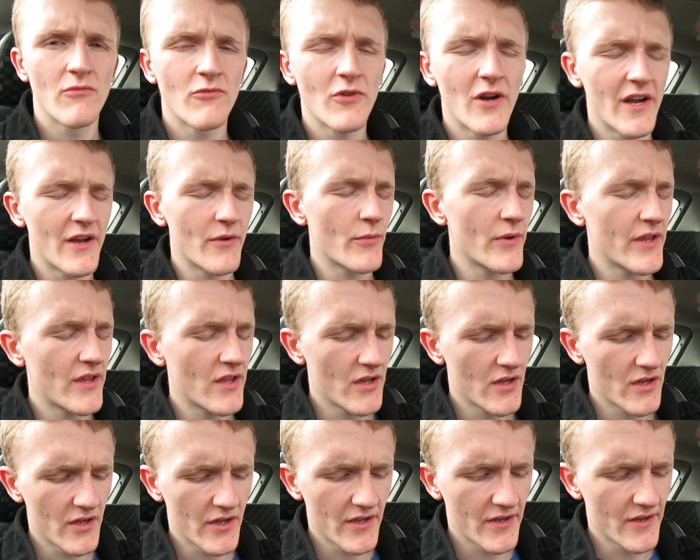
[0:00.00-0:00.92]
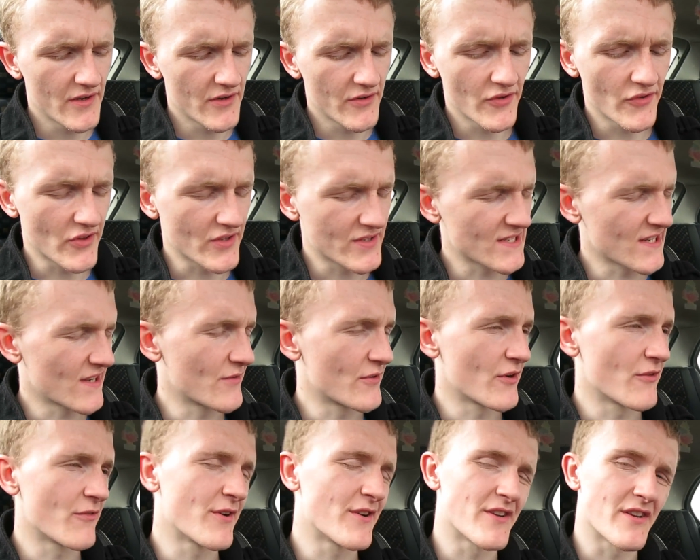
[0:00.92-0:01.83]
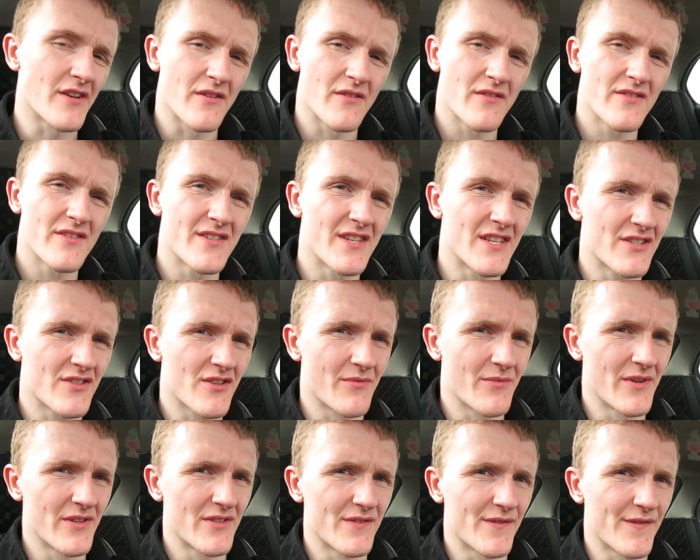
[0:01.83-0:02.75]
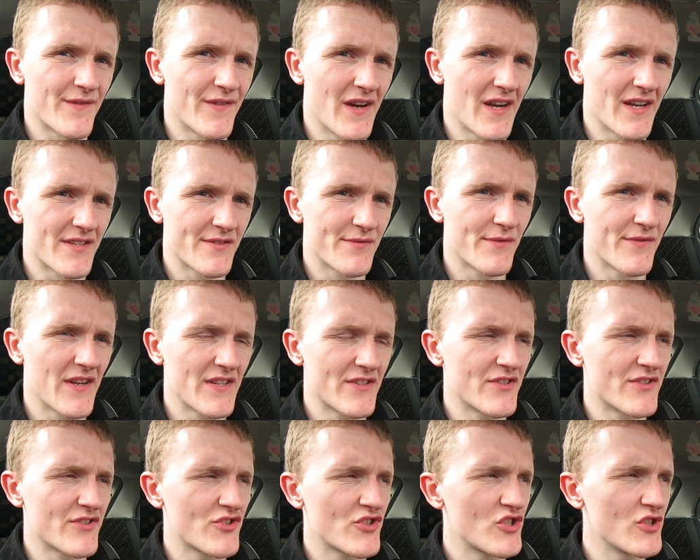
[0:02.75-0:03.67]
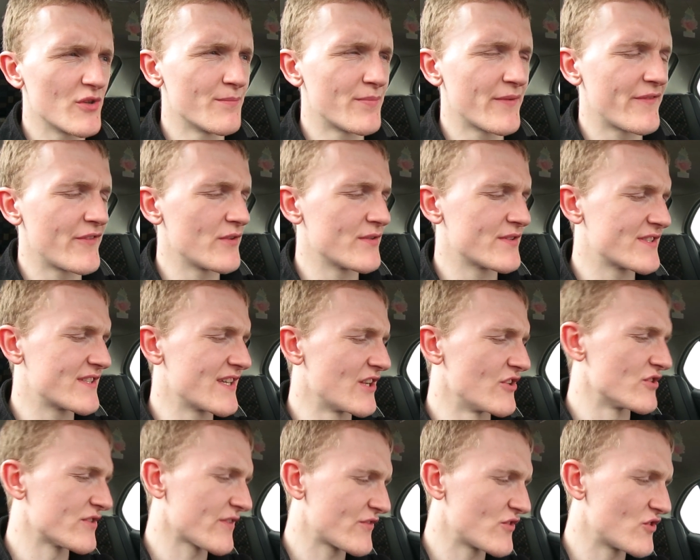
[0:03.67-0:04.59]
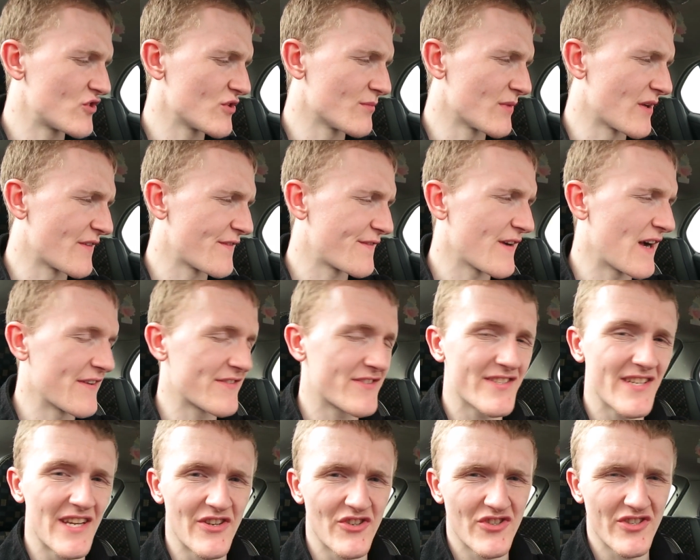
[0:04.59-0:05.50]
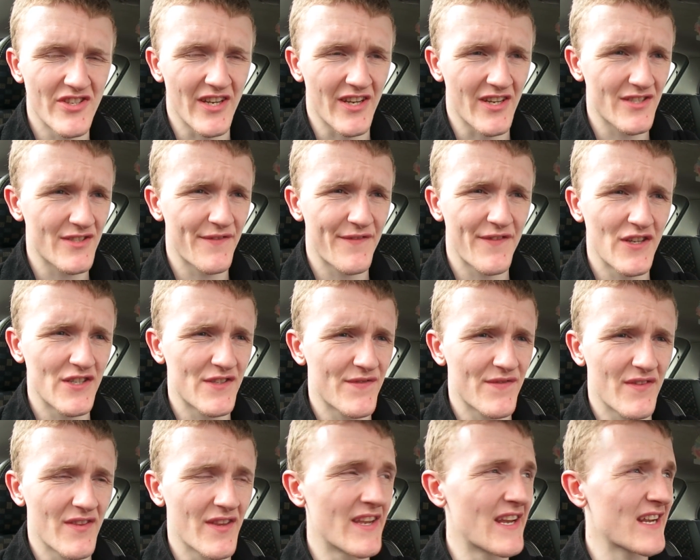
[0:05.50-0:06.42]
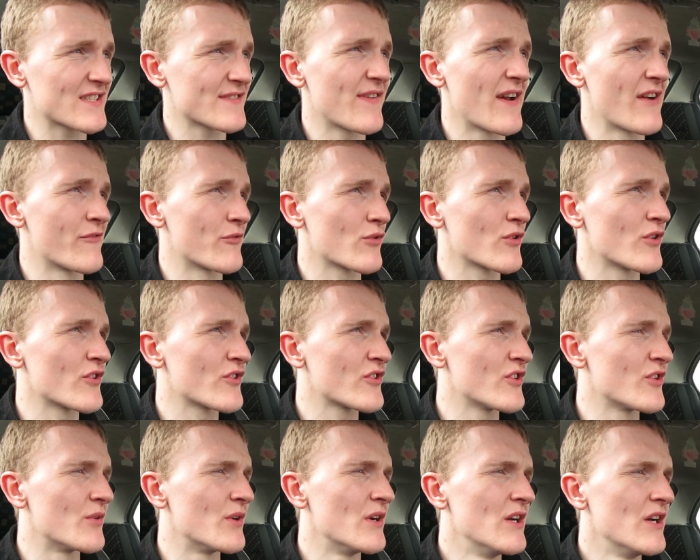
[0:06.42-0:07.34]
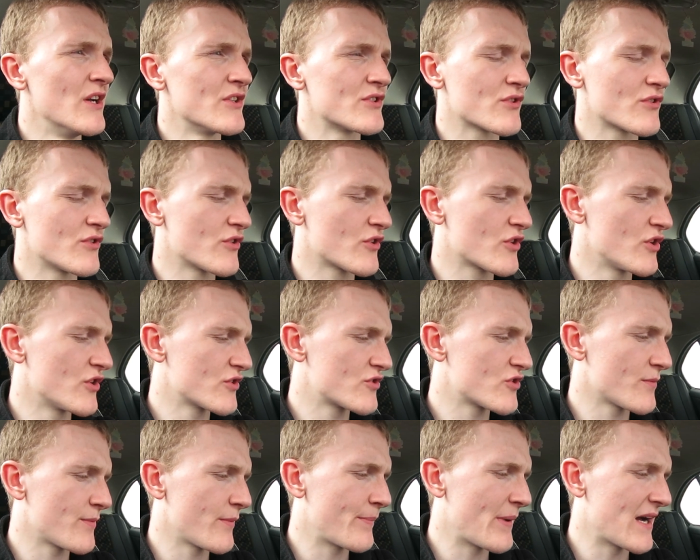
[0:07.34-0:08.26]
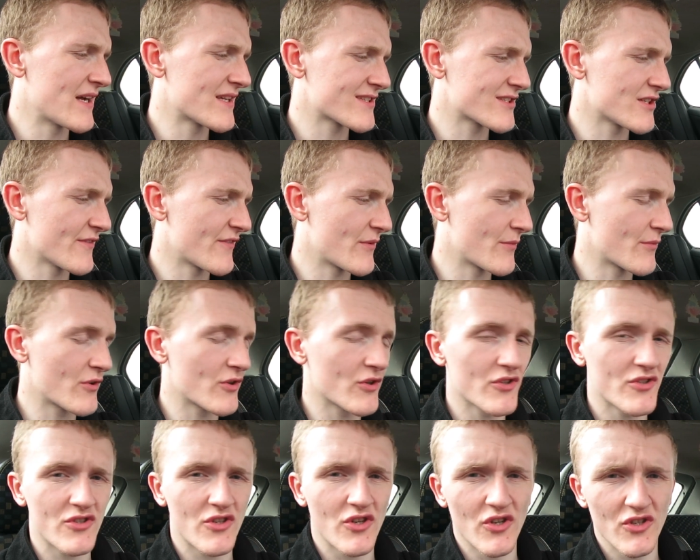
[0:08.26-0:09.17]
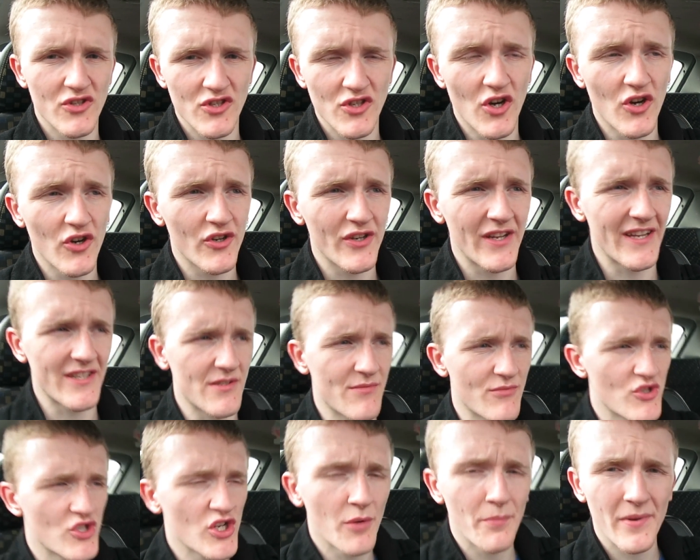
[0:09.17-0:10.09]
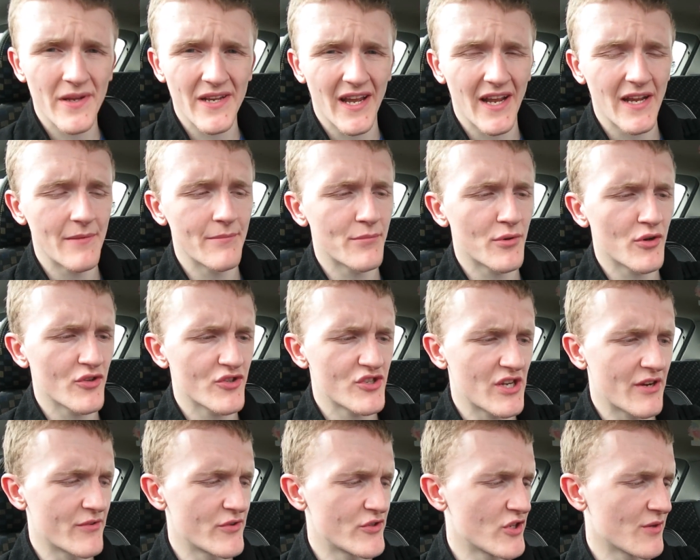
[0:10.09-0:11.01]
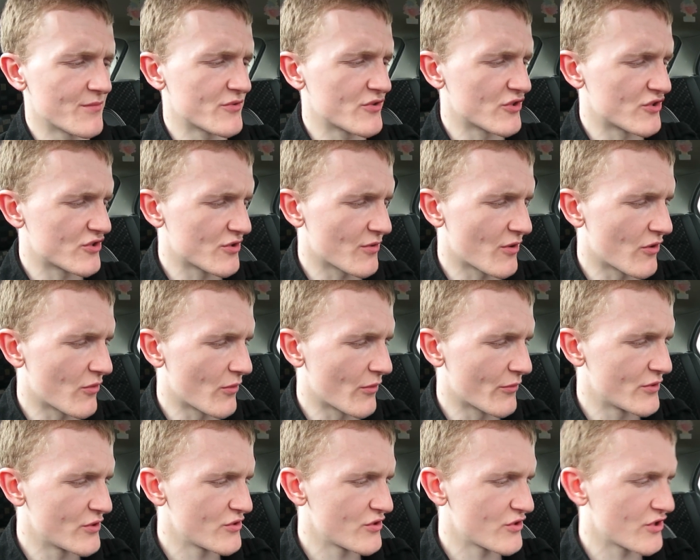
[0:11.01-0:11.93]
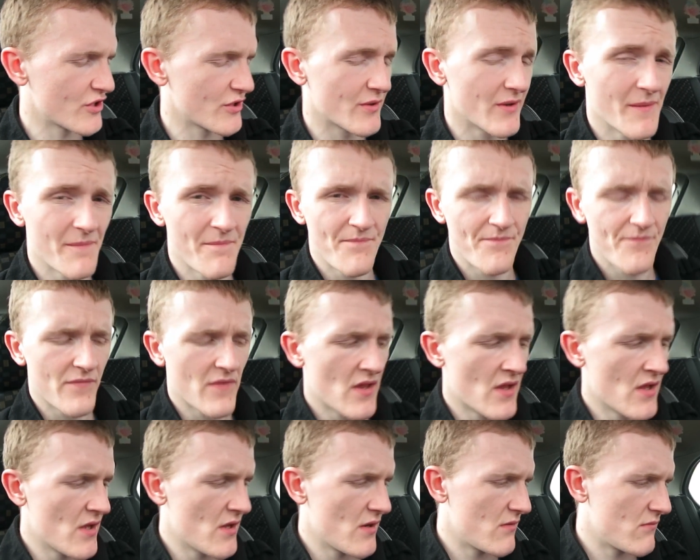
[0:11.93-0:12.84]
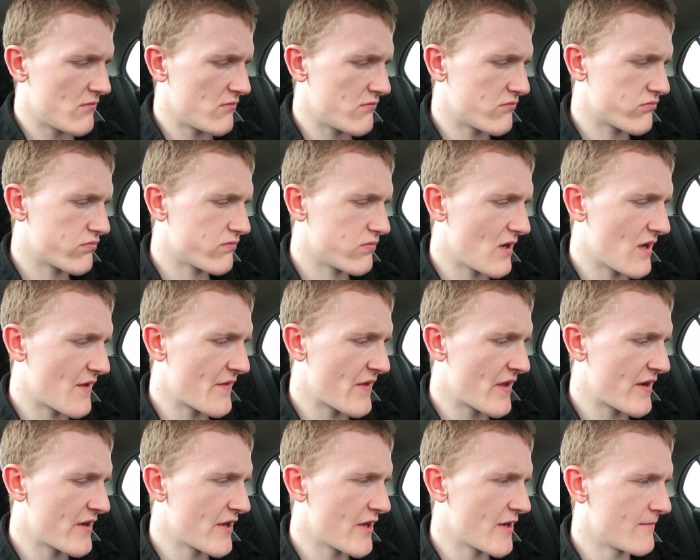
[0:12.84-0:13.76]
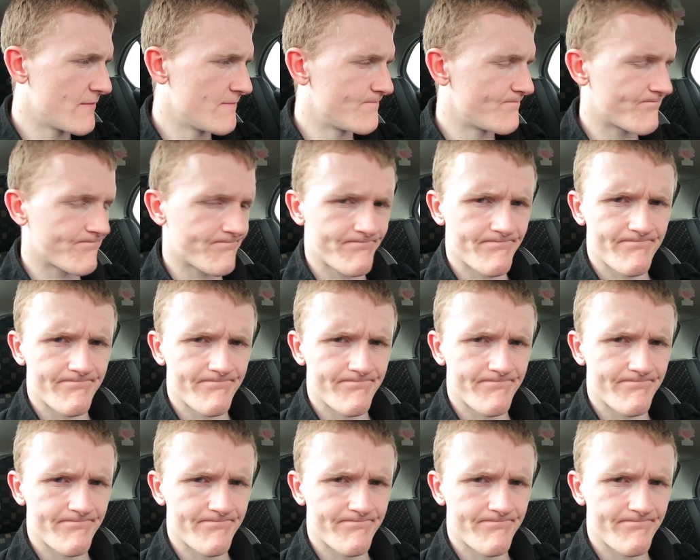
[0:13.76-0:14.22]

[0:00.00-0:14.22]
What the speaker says: Right, we're in another town already. Today's going way too fast. We've had to jump a few stages. We have to jump like 5 stages today because the next five we're going to do. So we're going to go drop a parcel off, then we're going to go to York and get some shopping, iron board, charity shops, just do all what we usually do. And then